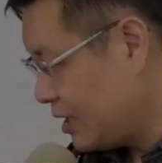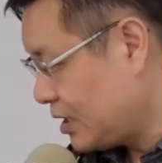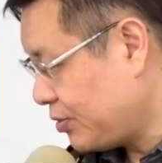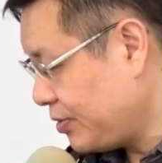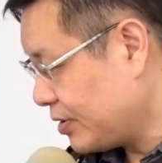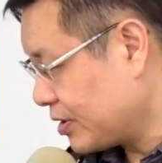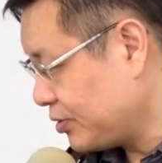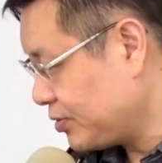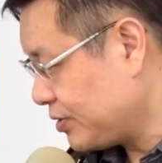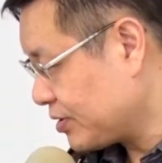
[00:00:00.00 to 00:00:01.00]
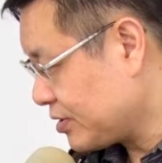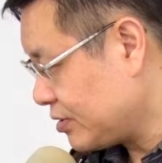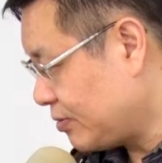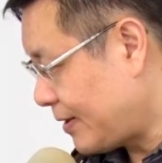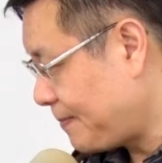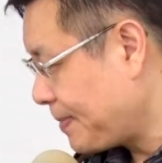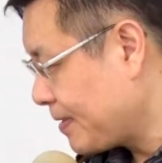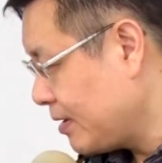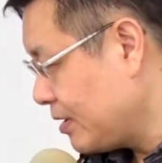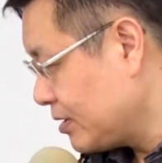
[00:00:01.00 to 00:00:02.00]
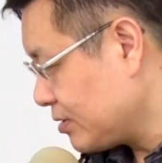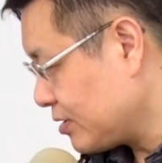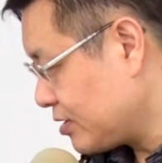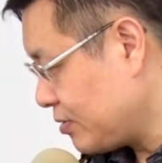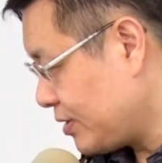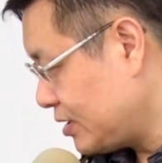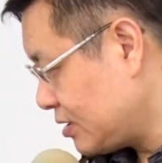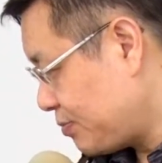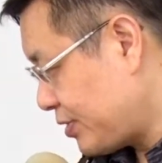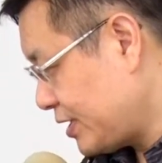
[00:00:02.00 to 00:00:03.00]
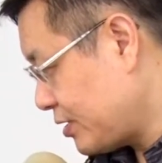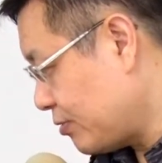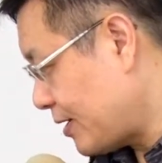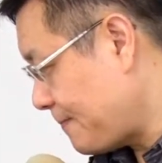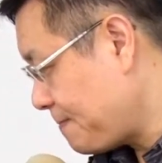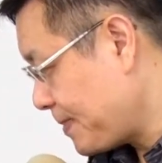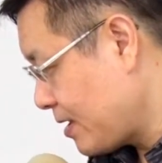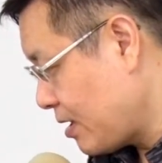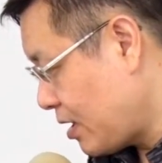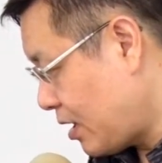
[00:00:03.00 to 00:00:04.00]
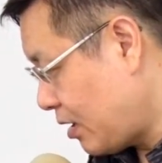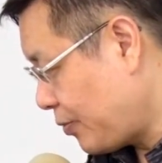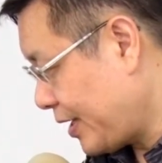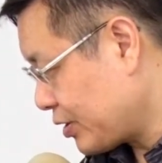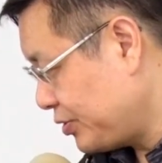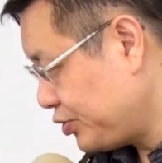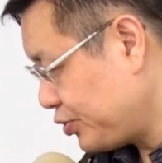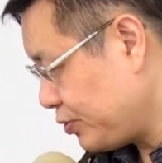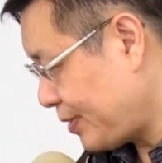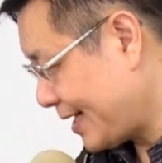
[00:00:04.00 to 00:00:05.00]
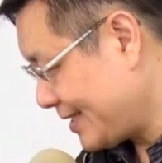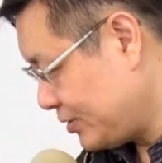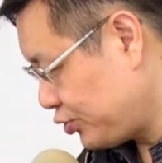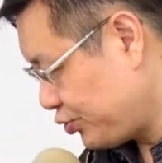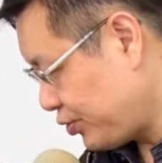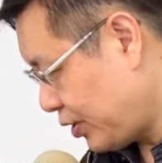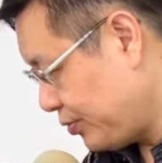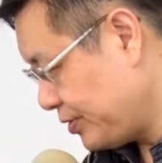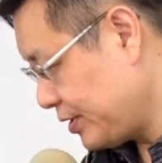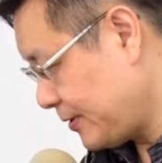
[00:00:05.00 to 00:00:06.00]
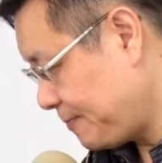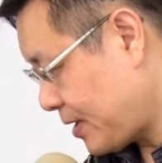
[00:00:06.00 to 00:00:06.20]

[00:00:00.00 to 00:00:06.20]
Now we will go to the third one. So the third one is the practical one. We are going to plug into all the